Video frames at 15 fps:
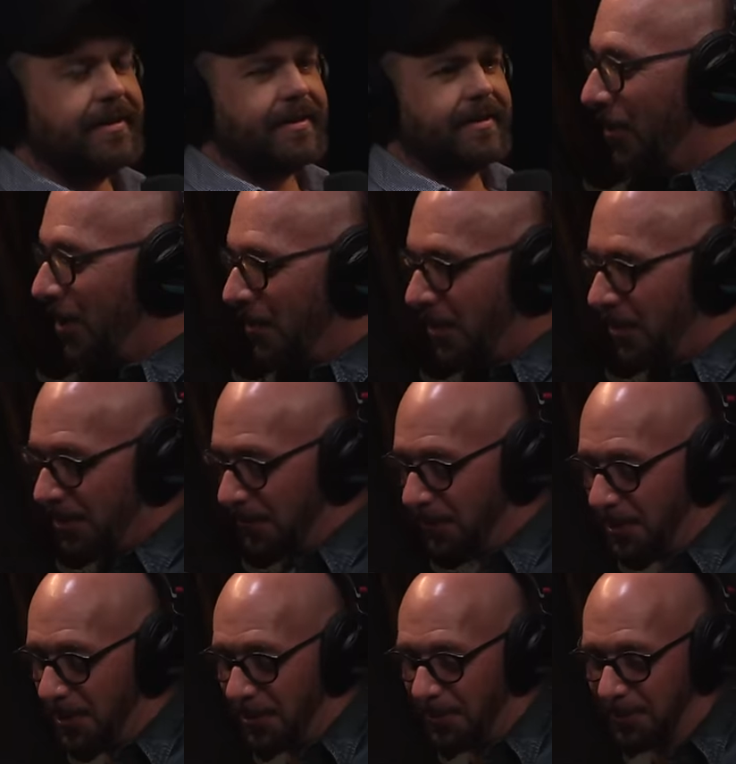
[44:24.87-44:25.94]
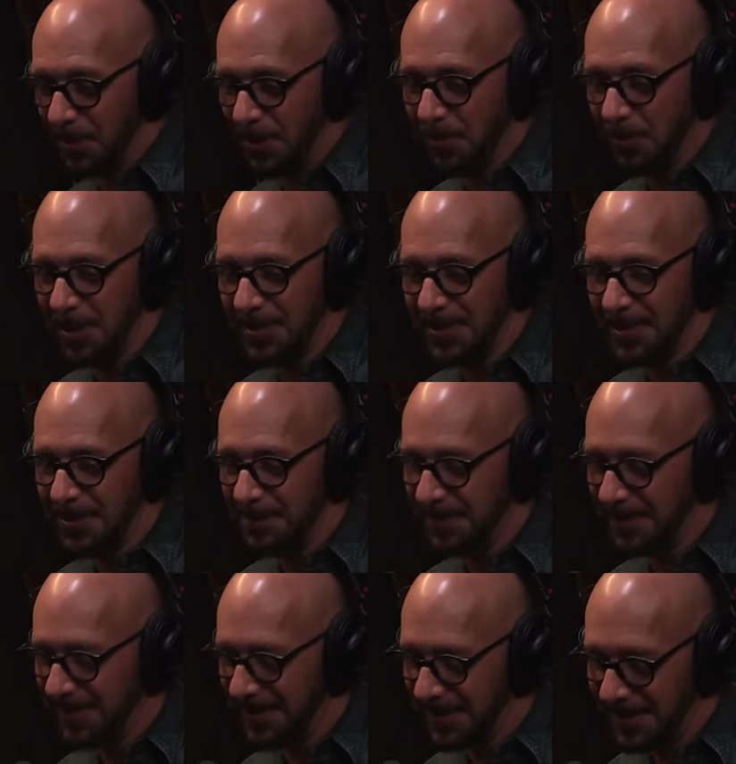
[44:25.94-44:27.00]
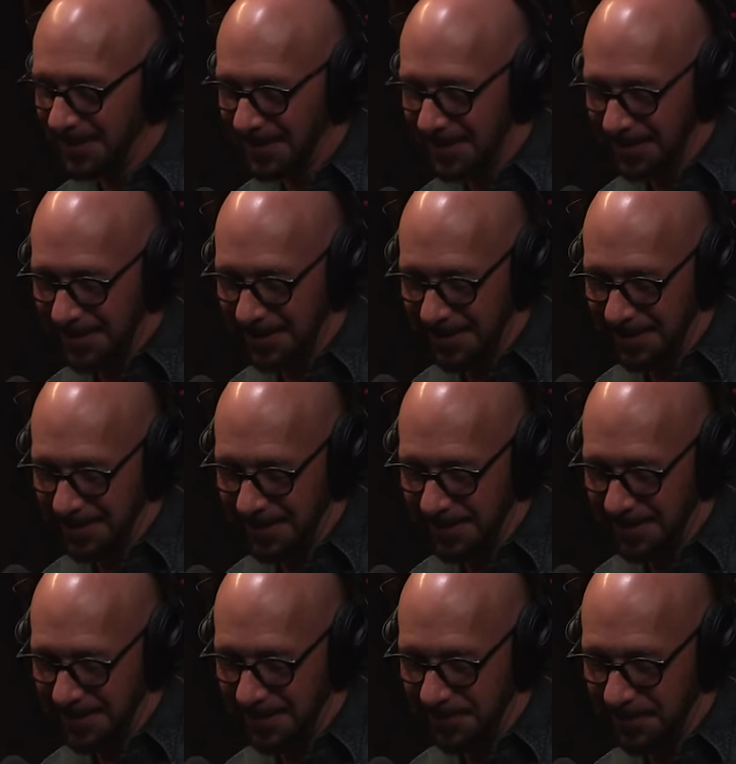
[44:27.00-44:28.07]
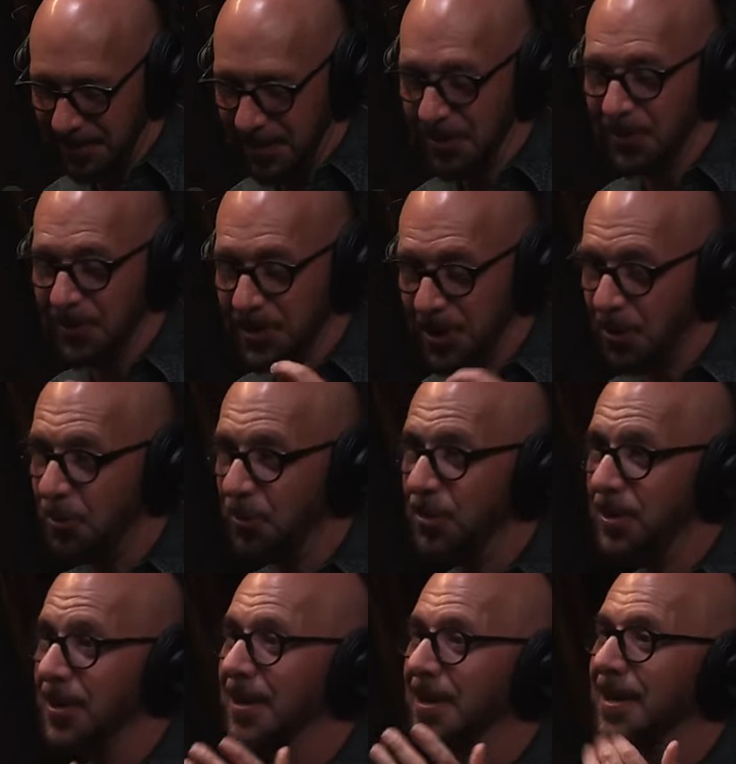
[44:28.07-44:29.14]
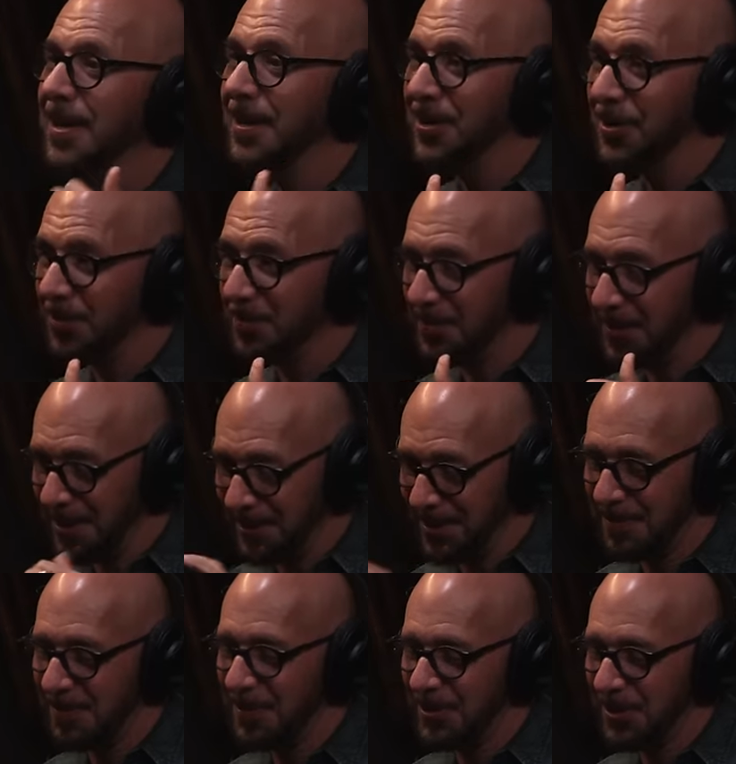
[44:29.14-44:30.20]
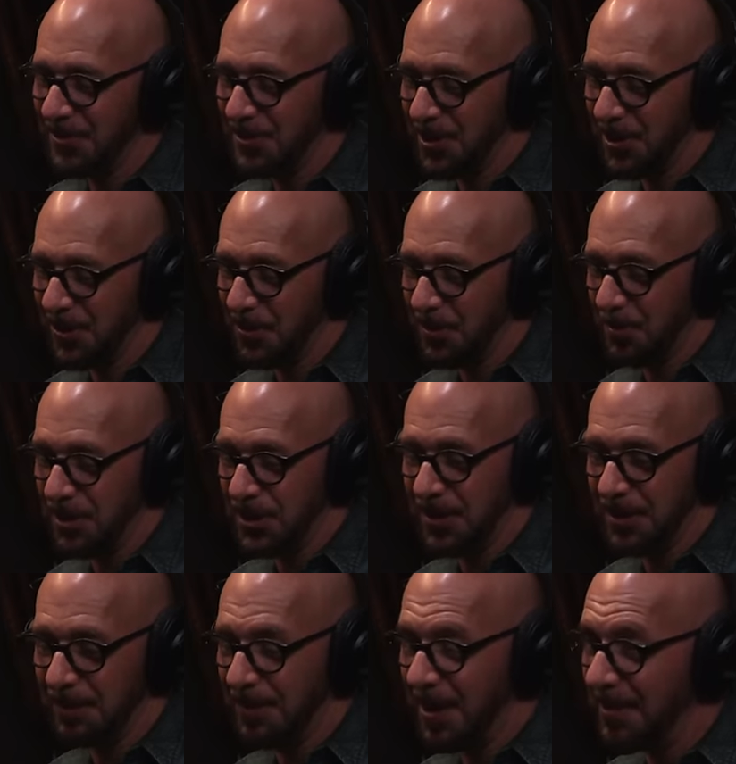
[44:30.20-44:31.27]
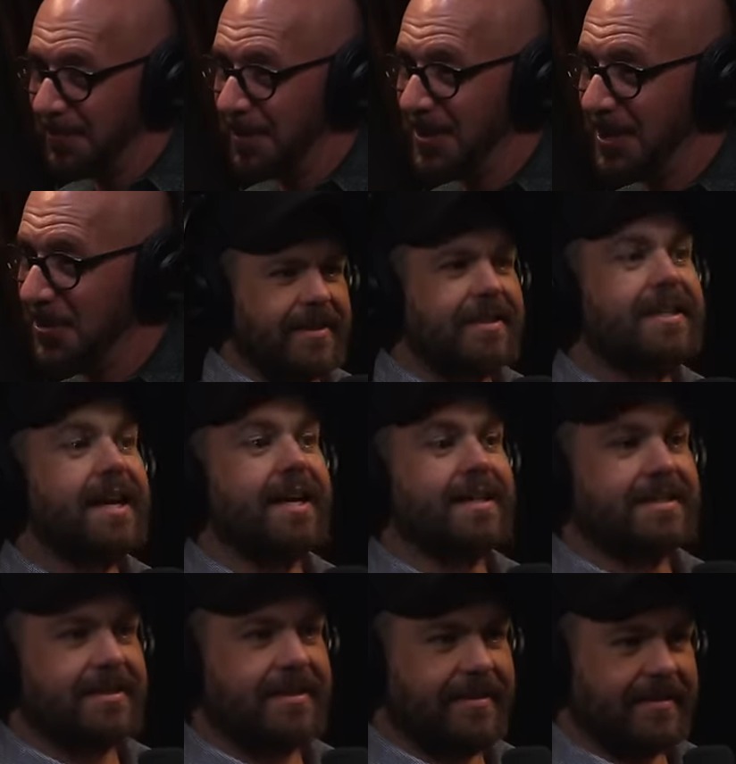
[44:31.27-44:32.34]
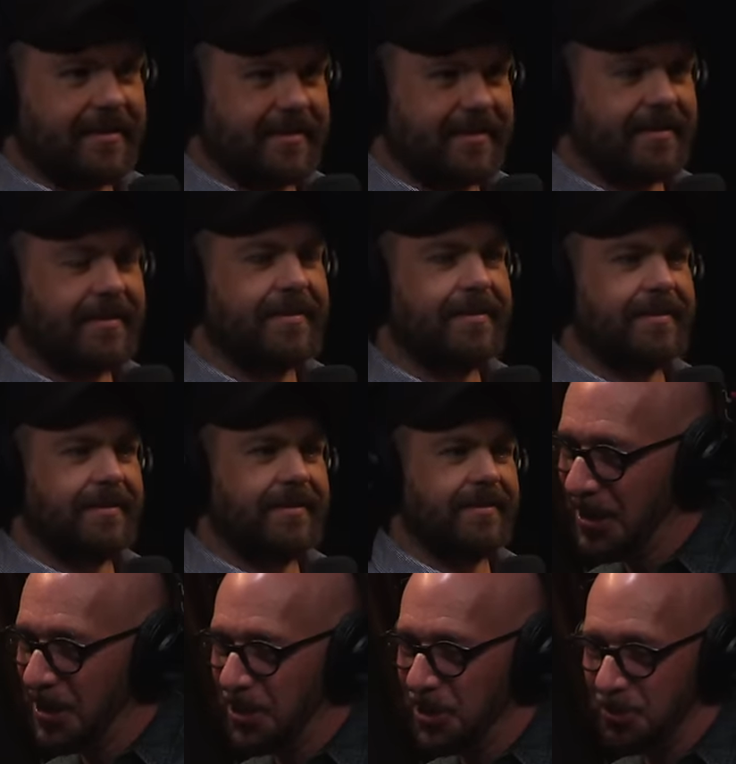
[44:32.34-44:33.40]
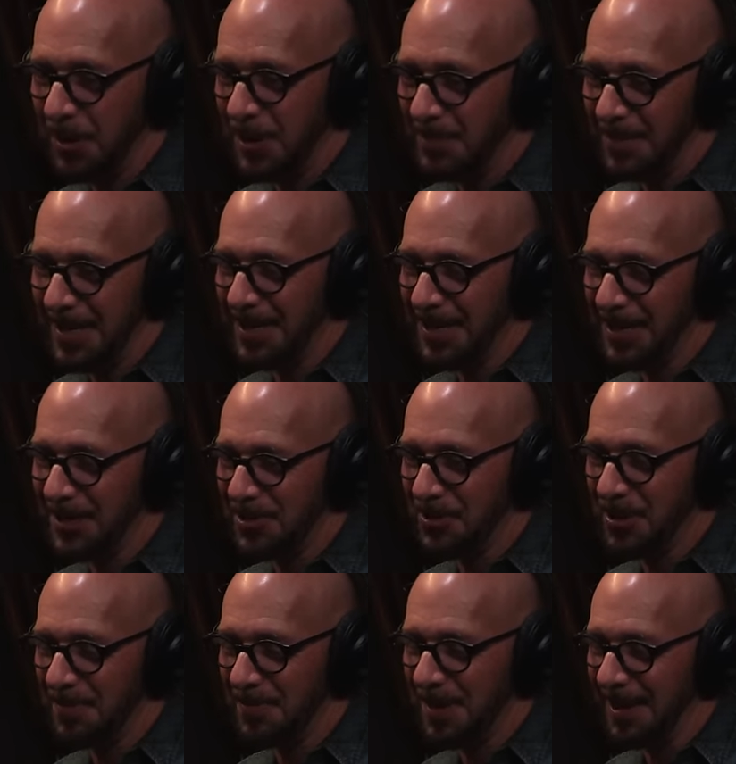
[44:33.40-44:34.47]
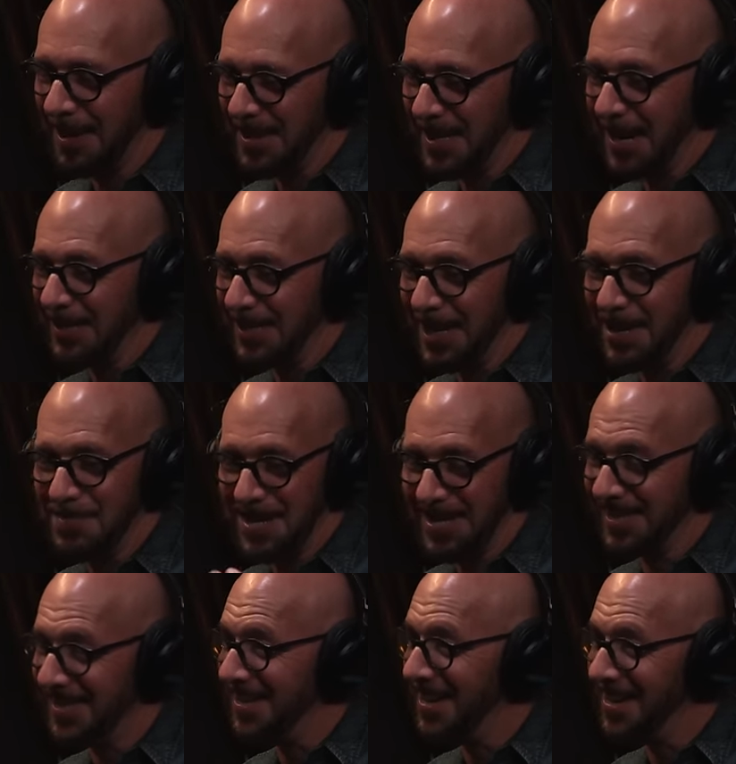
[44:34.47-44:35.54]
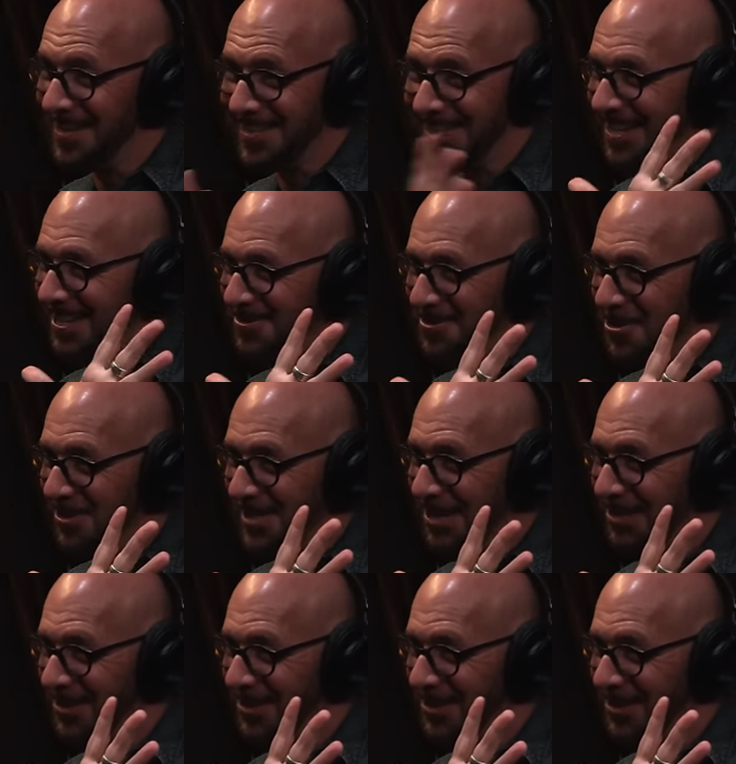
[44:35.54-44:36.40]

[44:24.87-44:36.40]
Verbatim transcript: or the frog or the frog no, the frog one's um uh sorry there's toad You're, there's there's there's toad which is the 5-meo-dmt yes. which is like the 20 minute trip on the outside, and inside it's like who knows how